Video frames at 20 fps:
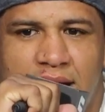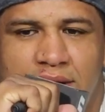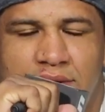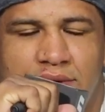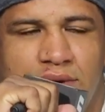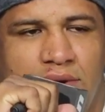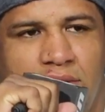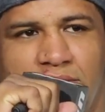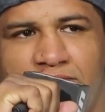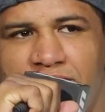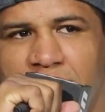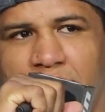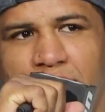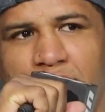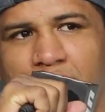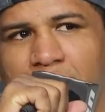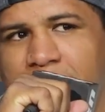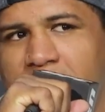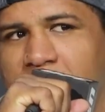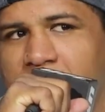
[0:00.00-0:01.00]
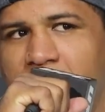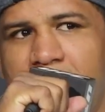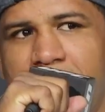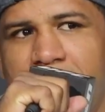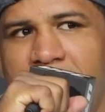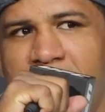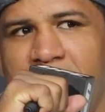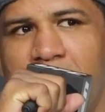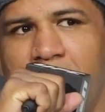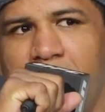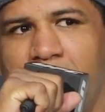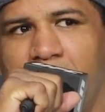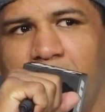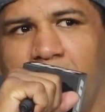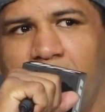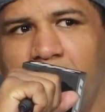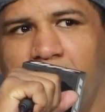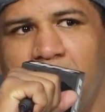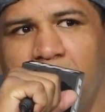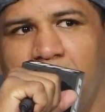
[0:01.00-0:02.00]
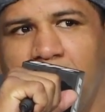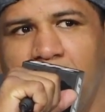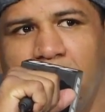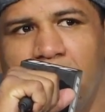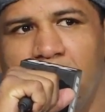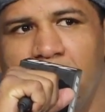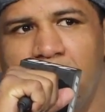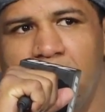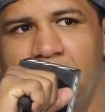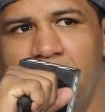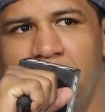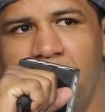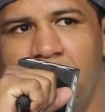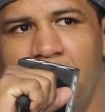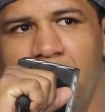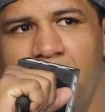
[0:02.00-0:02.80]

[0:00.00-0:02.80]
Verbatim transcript: I don't know. I think it will be on me or or